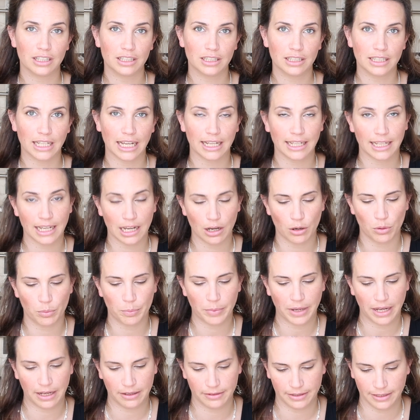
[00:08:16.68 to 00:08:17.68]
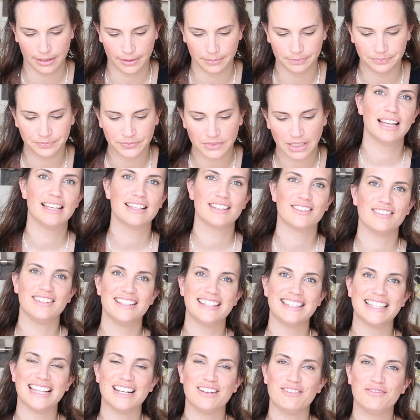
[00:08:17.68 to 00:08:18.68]
cacao powder. So
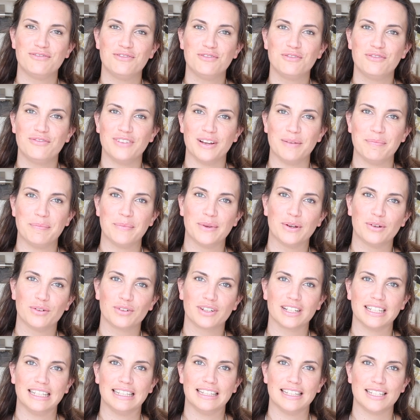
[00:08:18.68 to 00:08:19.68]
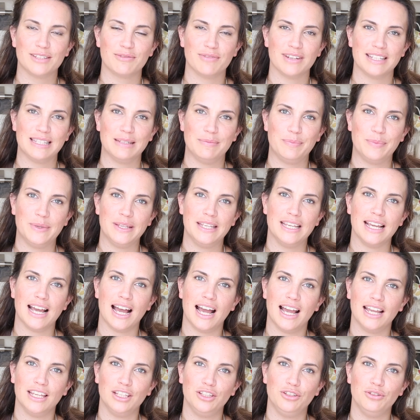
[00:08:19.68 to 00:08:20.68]
instead of full fat milk in this recipe,
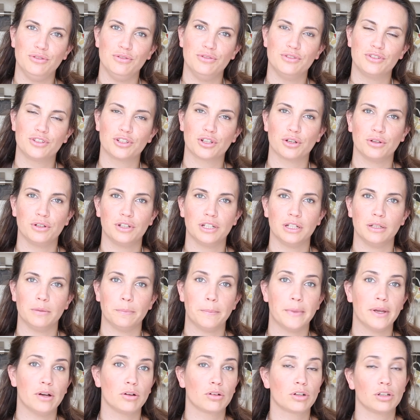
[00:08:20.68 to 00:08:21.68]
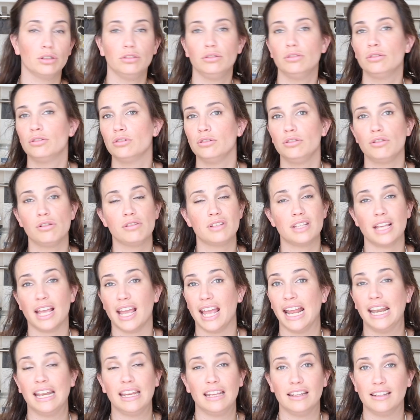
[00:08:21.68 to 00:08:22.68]
I use coconut milk. You could use
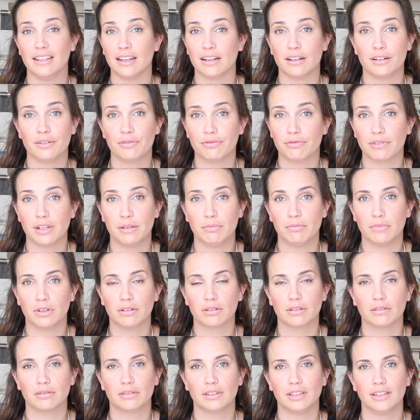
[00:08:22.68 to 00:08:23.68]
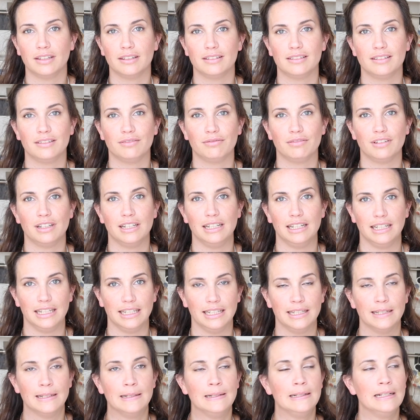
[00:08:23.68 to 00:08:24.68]
any dairy-free milk alternative,
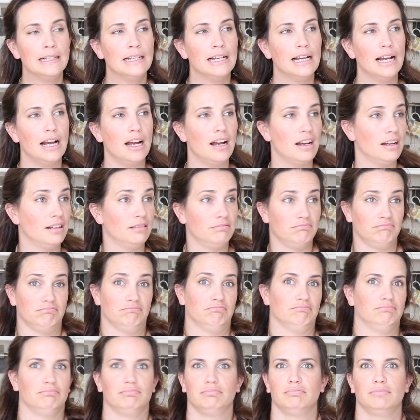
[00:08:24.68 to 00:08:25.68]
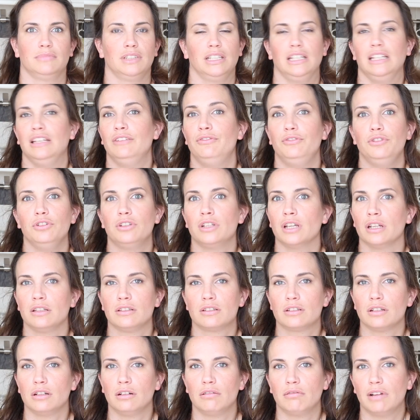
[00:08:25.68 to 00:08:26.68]
really. If you can
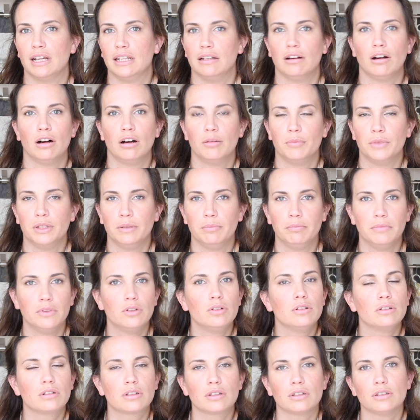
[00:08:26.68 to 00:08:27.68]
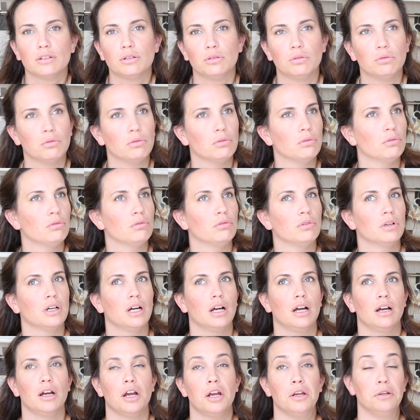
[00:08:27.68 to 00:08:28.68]
tolerate almond milk or
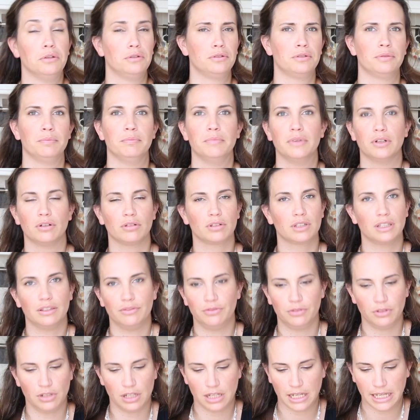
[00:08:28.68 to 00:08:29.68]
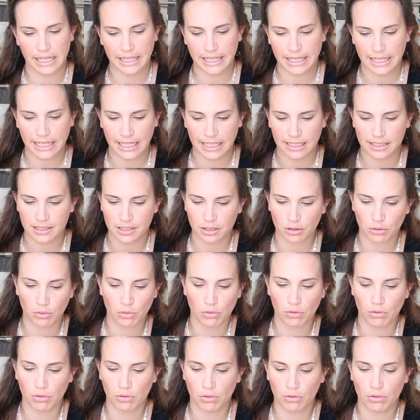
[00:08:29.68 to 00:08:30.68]
oat milk if you like it,
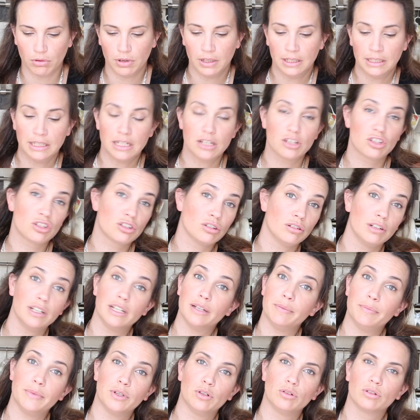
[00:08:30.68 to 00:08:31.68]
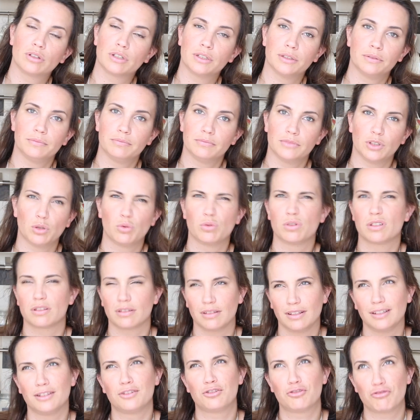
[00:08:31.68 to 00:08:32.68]
or soya milk, or
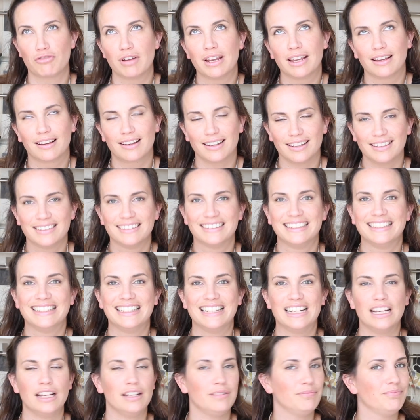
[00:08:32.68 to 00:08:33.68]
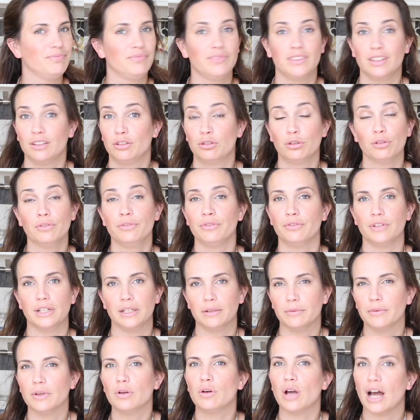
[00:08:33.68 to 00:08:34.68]
soya drink, go for
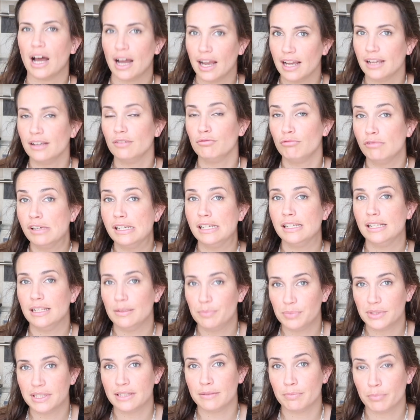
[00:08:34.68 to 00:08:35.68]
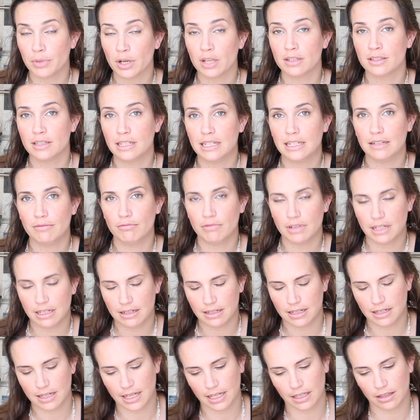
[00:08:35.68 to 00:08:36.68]
it. I personally
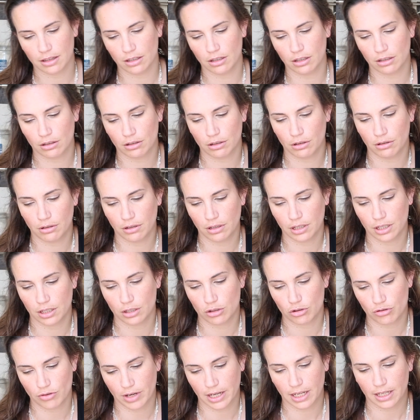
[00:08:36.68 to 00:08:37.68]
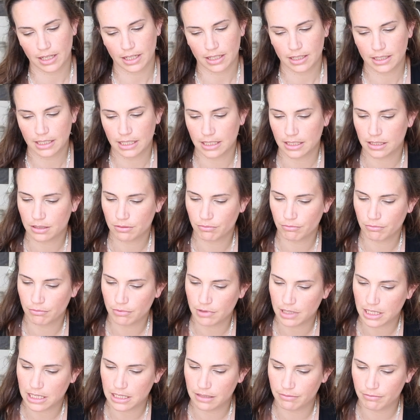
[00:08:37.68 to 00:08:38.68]
really like the coconut drink. It's
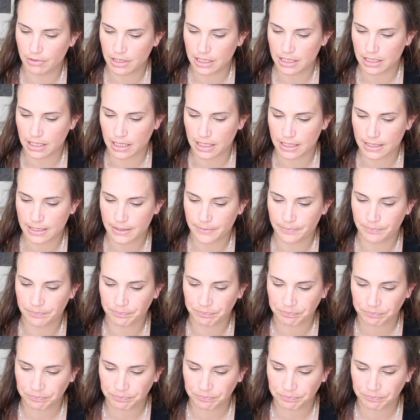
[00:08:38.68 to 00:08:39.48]
really, really nice.